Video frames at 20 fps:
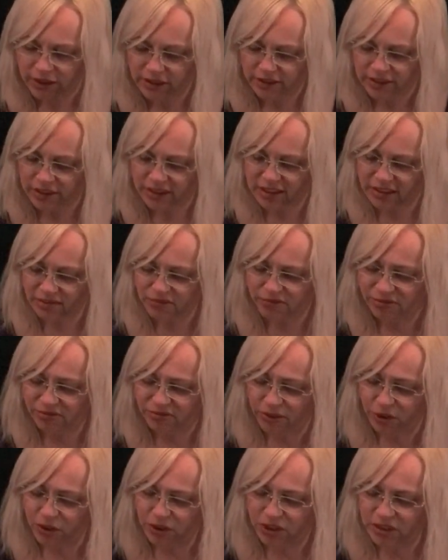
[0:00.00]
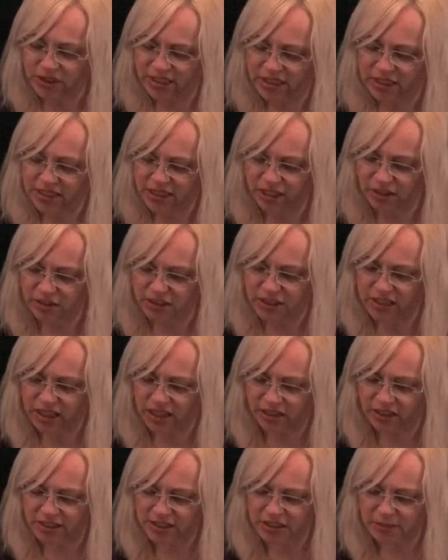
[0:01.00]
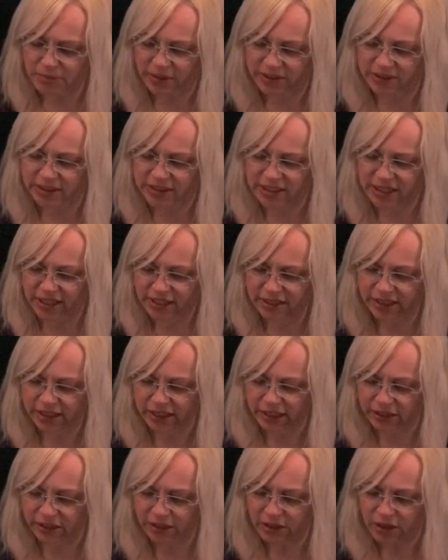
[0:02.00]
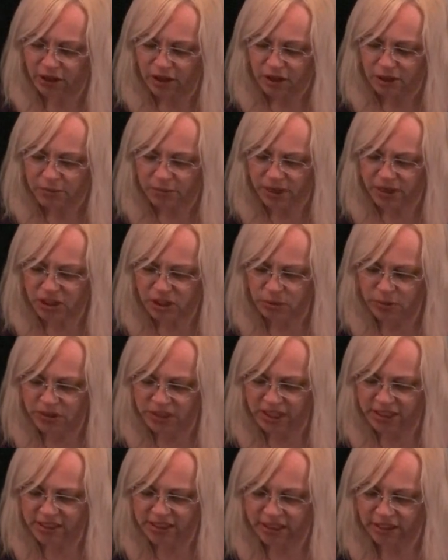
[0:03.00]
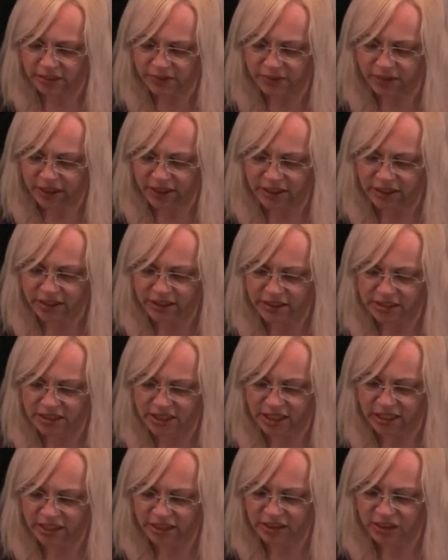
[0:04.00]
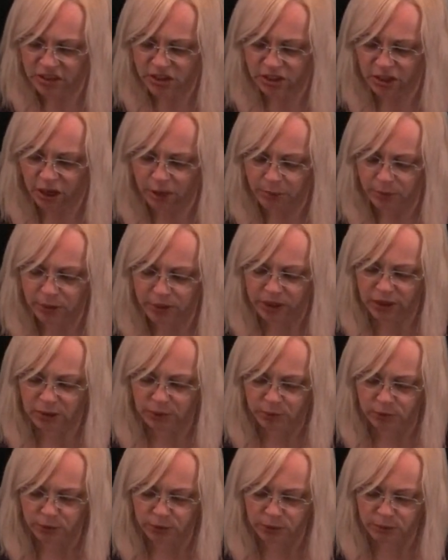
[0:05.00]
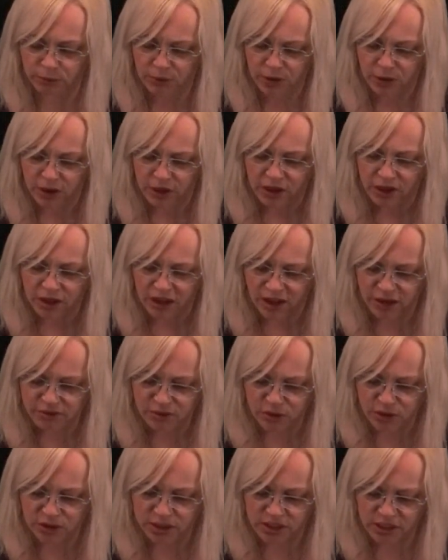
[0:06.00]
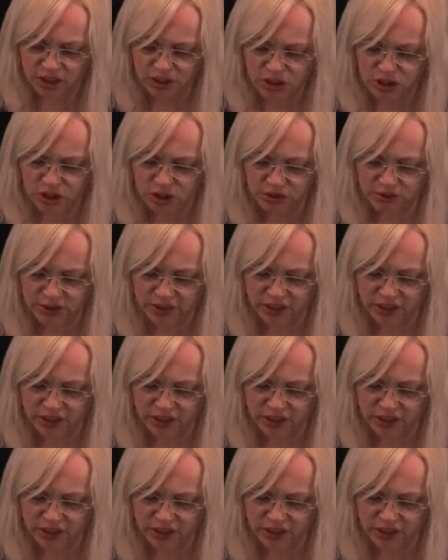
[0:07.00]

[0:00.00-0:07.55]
The further details tell us about the technique. Patient was identified, then taken to the operating room after induction of